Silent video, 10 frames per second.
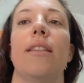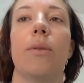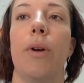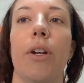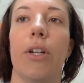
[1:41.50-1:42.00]
get
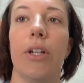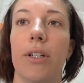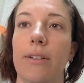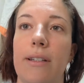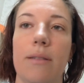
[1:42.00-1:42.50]
to work
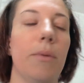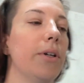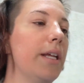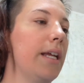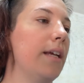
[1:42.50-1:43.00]
early in the
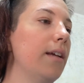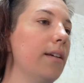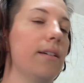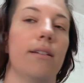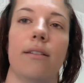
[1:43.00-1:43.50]

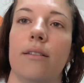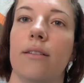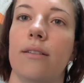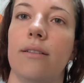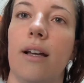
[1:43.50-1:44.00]
morning,
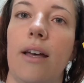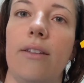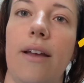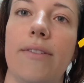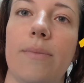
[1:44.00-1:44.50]

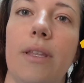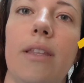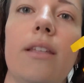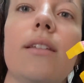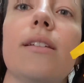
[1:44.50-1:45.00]
I'll have something
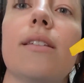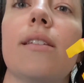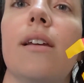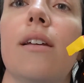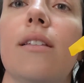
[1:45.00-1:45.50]
like
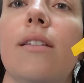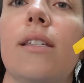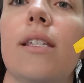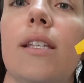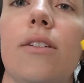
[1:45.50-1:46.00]
this.
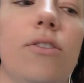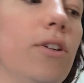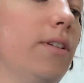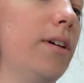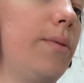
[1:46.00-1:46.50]
This is a
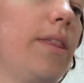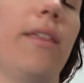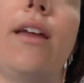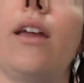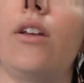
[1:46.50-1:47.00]
granola with
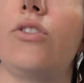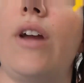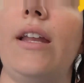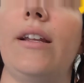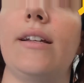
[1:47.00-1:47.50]
like
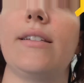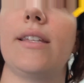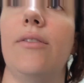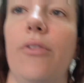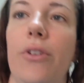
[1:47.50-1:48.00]
dried
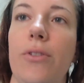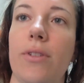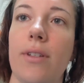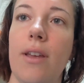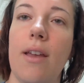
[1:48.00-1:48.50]
nuts and
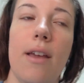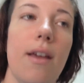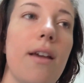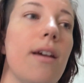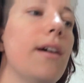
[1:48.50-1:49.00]
fruits.
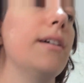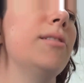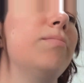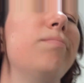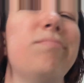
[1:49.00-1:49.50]

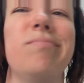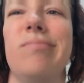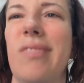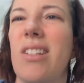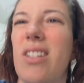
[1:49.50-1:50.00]
Um,
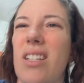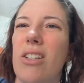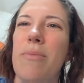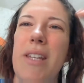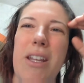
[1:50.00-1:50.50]
there's not
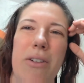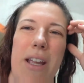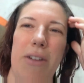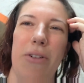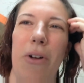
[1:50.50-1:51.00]
too many
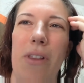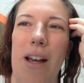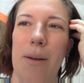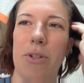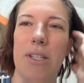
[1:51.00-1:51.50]
great granola
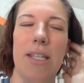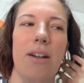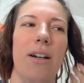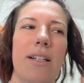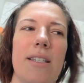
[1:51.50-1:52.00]
options
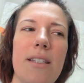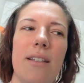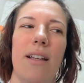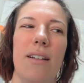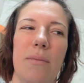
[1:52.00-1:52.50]
here,
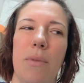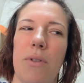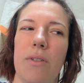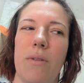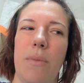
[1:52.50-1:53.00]
honestly. Like
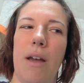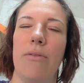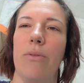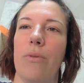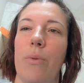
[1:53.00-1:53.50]
most of them
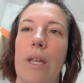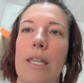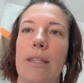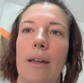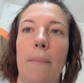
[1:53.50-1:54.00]
have
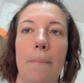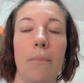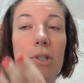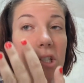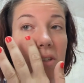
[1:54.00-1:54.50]
wheat in
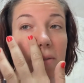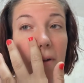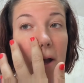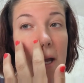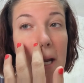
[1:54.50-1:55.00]
them, which is
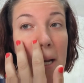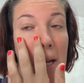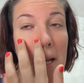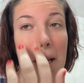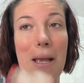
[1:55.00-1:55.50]
fine.
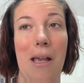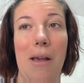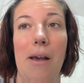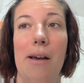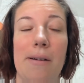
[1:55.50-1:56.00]

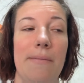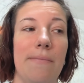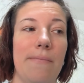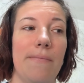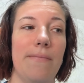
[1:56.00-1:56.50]

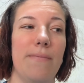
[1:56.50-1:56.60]
Um,